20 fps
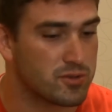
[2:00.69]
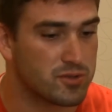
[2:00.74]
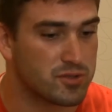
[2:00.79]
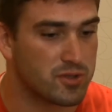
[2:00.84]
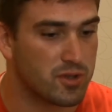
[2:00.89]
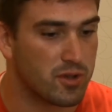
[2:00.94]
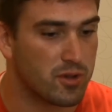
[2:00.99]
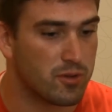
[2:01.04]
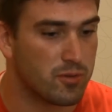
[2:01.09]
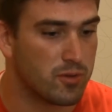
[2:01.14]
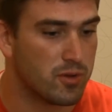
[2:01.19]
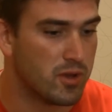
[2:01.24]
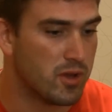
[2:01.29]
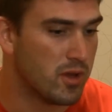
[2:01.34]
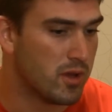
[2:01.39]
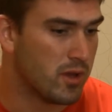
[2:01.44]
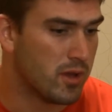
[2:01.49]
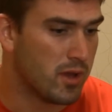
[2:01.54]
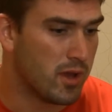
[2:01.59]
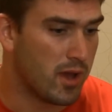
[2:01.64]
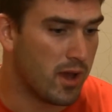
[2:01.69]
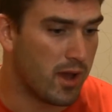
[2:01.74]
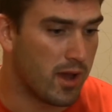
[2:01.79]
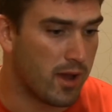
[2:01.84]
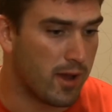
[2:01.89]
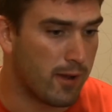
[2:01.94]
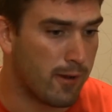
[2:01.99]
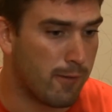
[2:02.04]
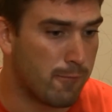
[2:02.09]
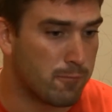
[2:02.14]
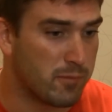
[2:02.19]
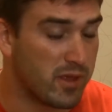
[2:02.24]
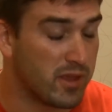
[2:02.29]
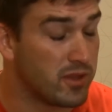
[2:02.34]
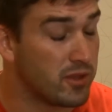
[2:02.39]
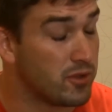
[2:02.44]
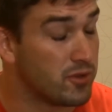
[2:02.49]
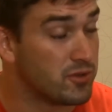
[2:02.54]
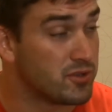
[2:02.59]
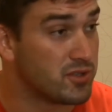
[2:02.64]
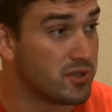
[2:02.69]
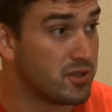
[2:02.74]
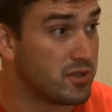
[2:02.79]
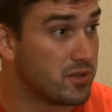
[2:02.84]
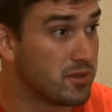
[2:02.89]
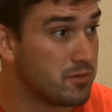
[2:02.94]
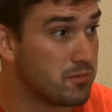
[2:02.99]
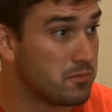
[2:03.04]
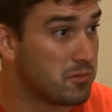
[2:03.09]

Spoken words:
So they usually